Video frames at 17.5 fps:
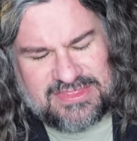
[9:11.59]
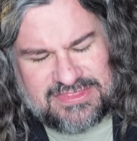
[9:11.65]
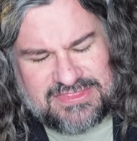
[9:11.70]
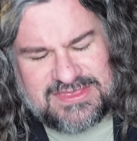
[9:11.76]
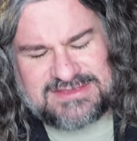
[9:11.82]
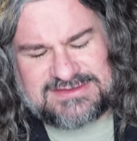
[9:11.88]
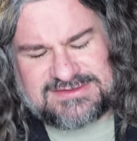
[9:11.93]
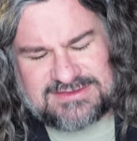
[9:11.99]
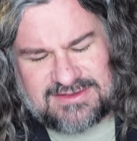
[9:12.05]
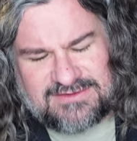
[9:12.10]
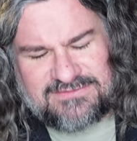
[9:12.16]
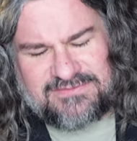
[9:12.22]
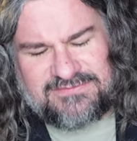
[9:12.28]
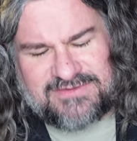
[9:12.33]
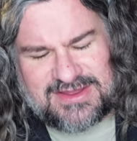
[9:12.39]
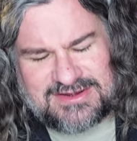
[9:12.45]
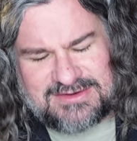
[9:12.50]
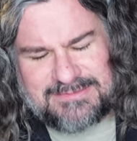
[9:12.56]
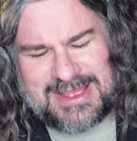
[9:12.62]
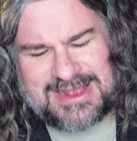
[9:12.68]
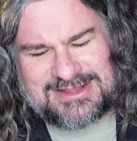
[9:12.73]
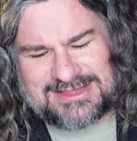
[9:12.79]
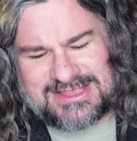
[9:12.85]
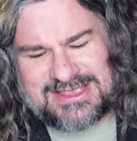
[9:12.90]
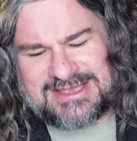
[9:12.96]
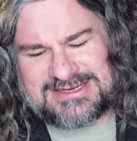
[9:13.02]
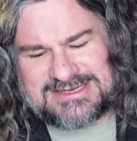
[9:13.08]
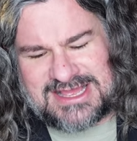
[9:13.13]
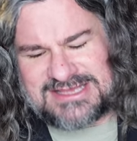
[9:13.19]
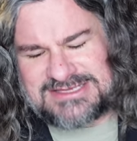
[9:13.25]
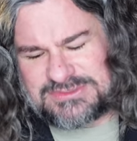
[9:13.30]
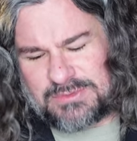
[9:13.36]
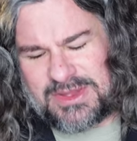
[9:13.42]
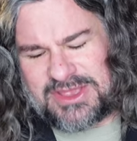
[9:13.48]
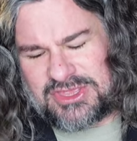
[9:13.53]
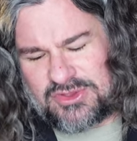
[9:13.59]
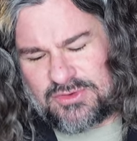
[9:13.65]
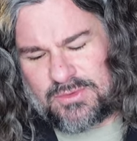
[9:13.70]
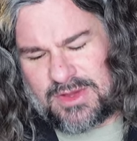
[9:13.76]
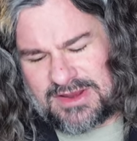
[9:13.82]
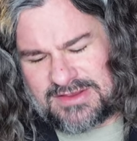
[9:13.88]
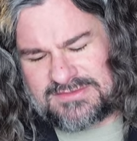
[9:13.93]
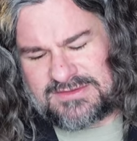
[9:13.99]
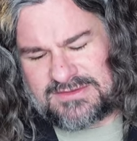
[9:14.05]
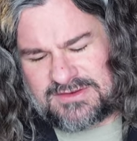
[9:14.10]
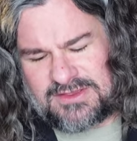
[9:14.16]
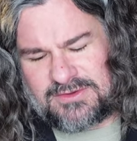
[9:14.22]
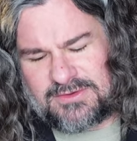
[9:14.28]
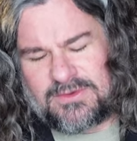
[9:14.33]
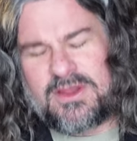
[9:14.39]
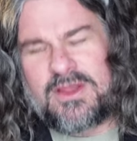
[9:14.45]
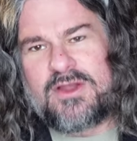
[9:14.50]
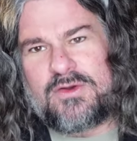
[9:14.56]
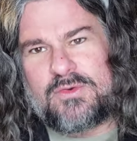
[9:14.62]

This fundamentally does what you want it to do,